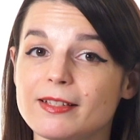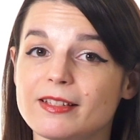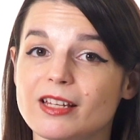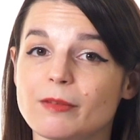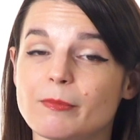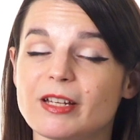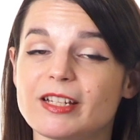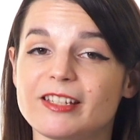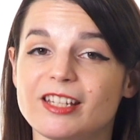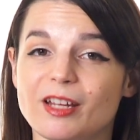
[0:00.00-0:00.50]

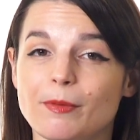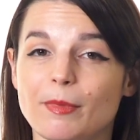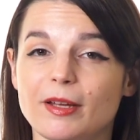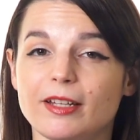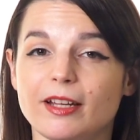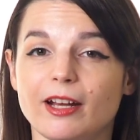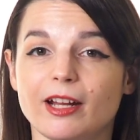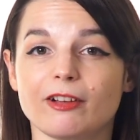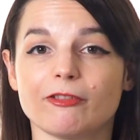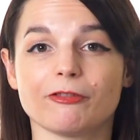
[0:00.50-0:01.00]
seem
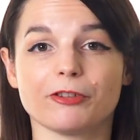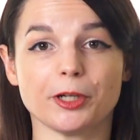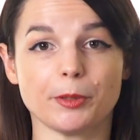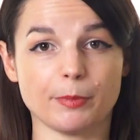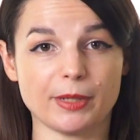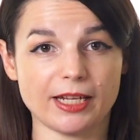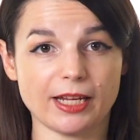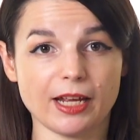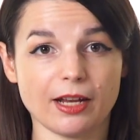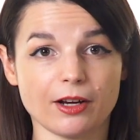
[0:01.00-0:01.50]
intimidating for a
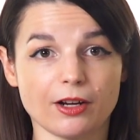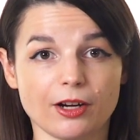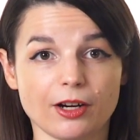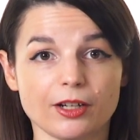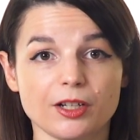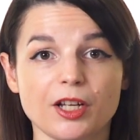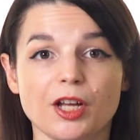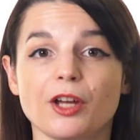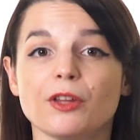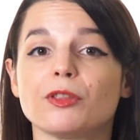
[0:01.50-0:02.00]
beginner,
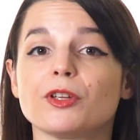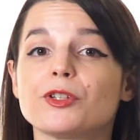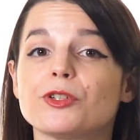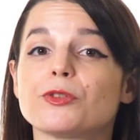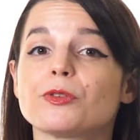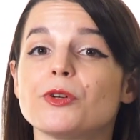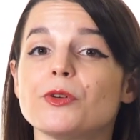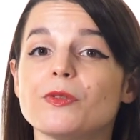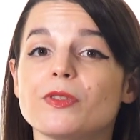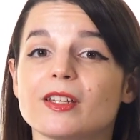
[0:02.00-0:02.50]
the
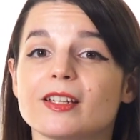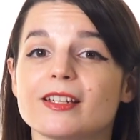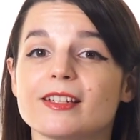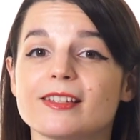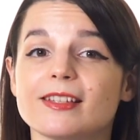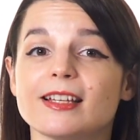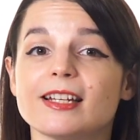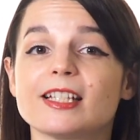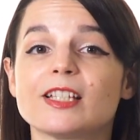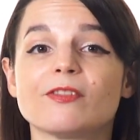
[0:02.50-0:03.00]
truth is
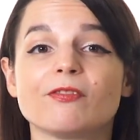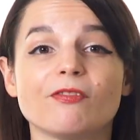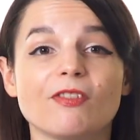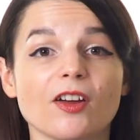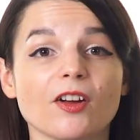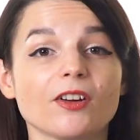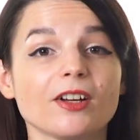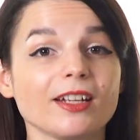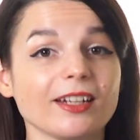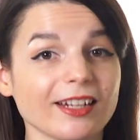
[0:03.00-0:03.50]
that it's
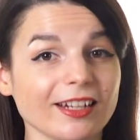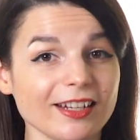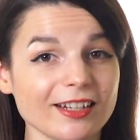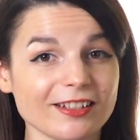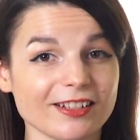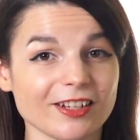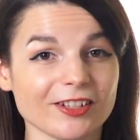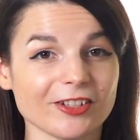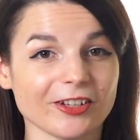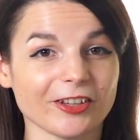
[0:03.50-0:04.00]
very
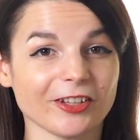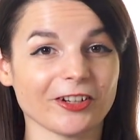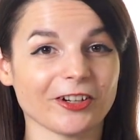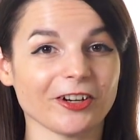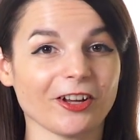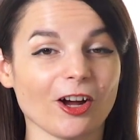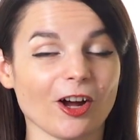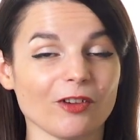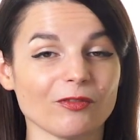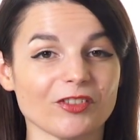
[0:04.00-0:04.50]
easy to
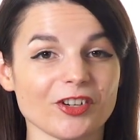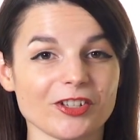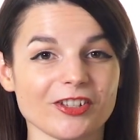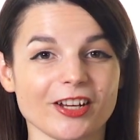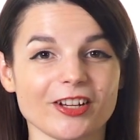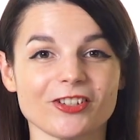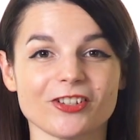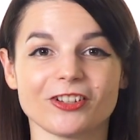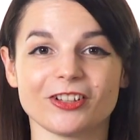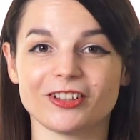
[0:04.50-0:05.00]
learn
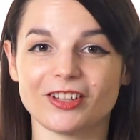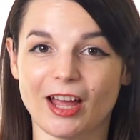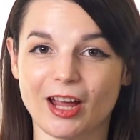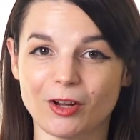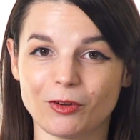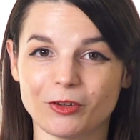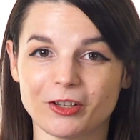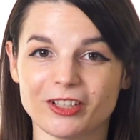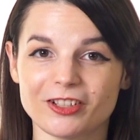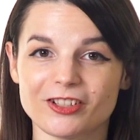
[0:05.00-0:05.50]
conversational
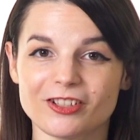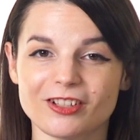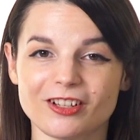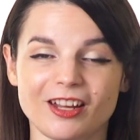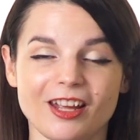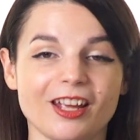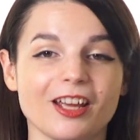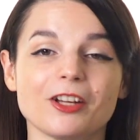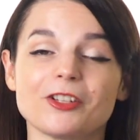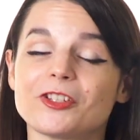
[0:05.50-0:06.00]
language.
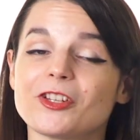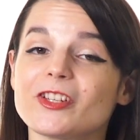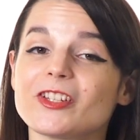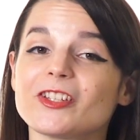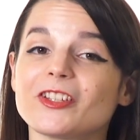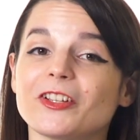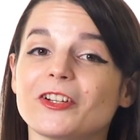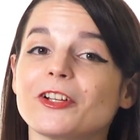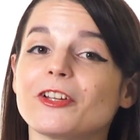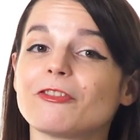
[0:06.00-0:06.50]

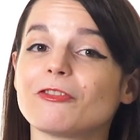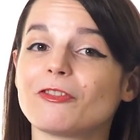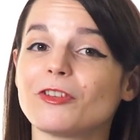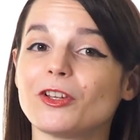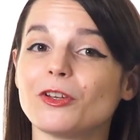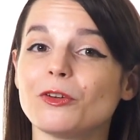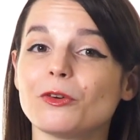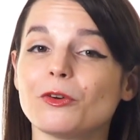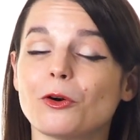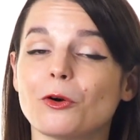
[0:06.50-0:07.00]
Just learn a
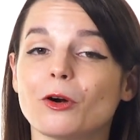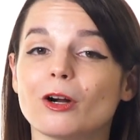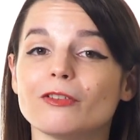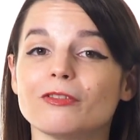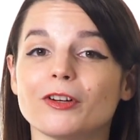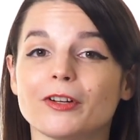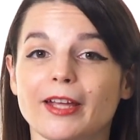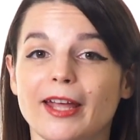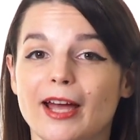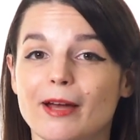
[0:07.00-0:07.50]
few core
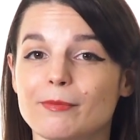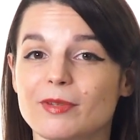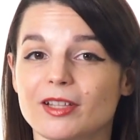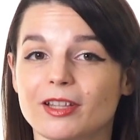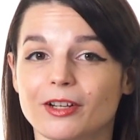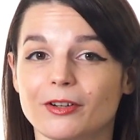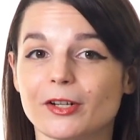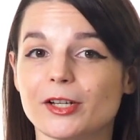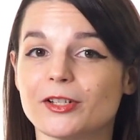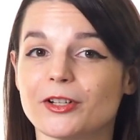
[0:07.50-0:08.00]

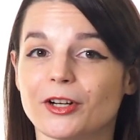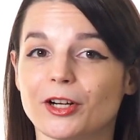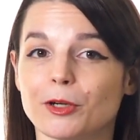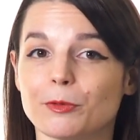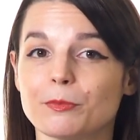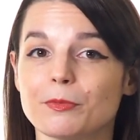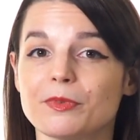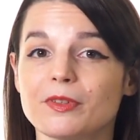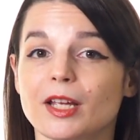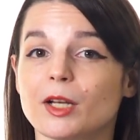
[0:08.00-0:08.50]
vocabulary
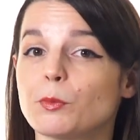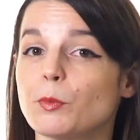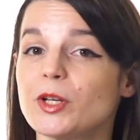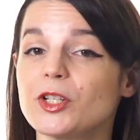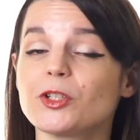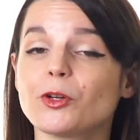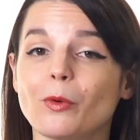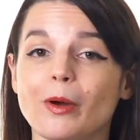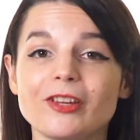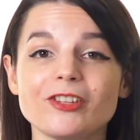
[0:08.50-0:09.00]
terms and
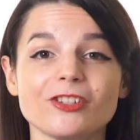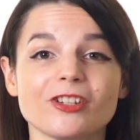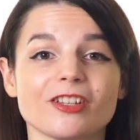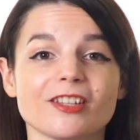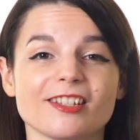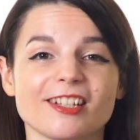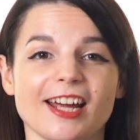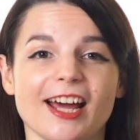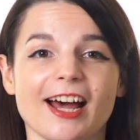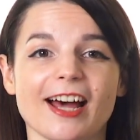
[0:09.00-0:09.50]
which
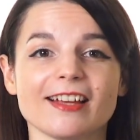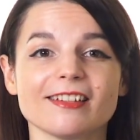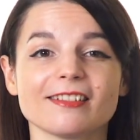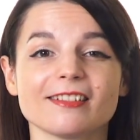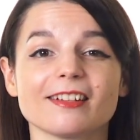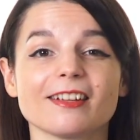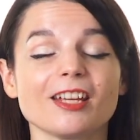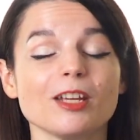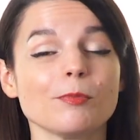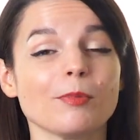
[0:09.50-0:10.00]
questions to ask
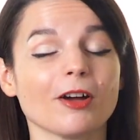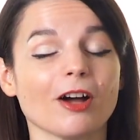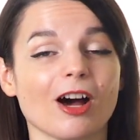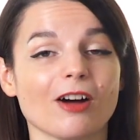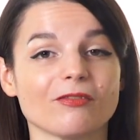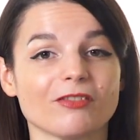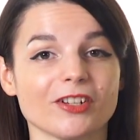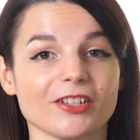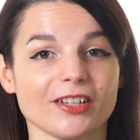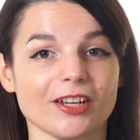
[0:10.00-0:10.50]
to keep a
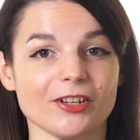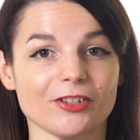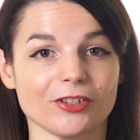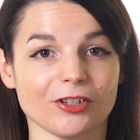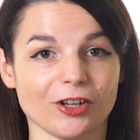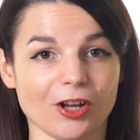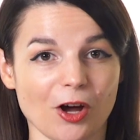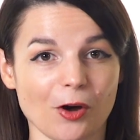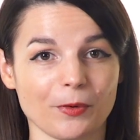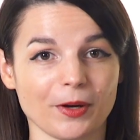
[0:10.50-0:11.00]

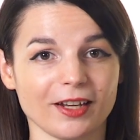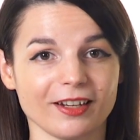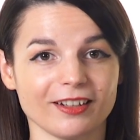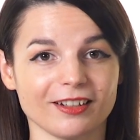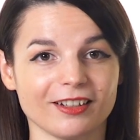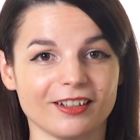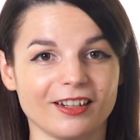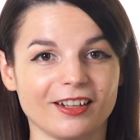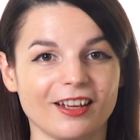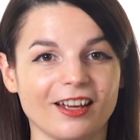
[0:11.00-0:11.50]
conversation going.
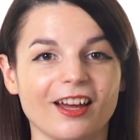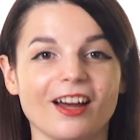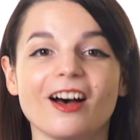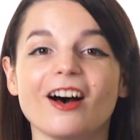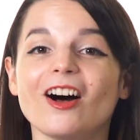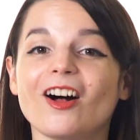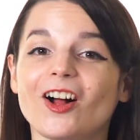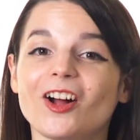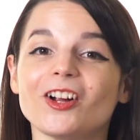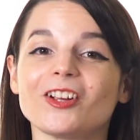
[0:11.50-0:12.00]

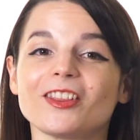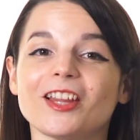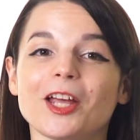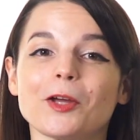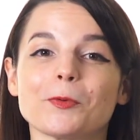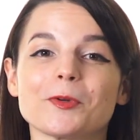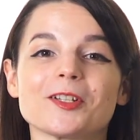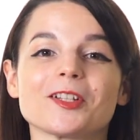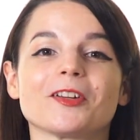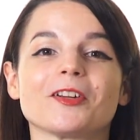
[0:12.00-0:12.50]
Our
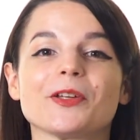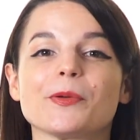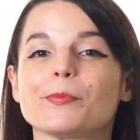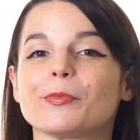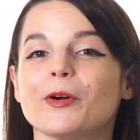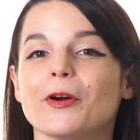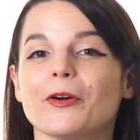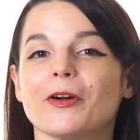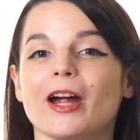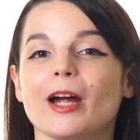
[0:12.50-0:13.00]
language learning
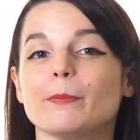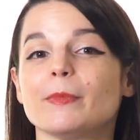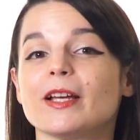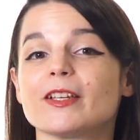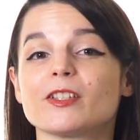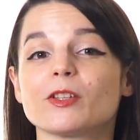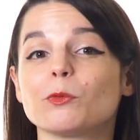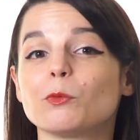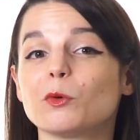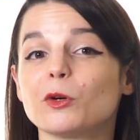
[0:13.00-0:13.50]
program
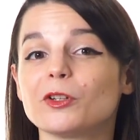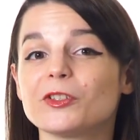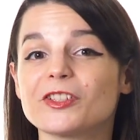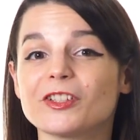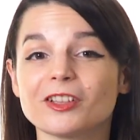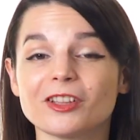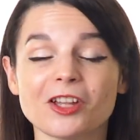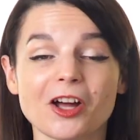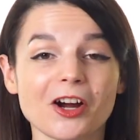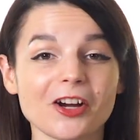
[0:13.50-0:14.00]
has the world's
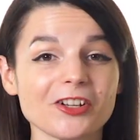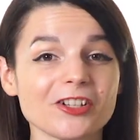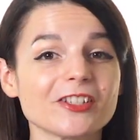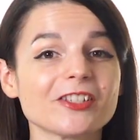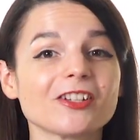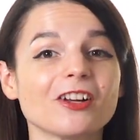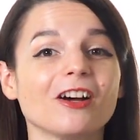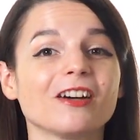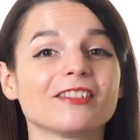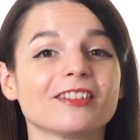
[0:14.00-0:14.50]

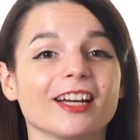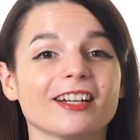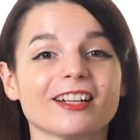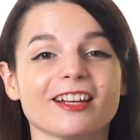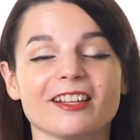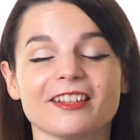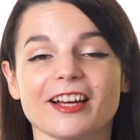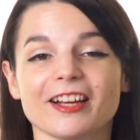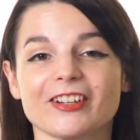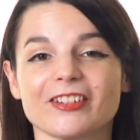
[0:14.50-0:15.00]
largest online
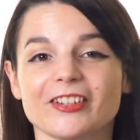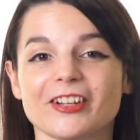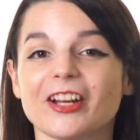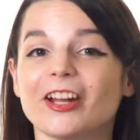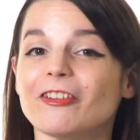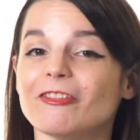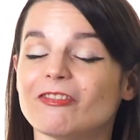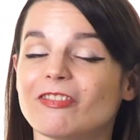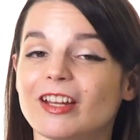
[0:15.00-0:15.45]
collection of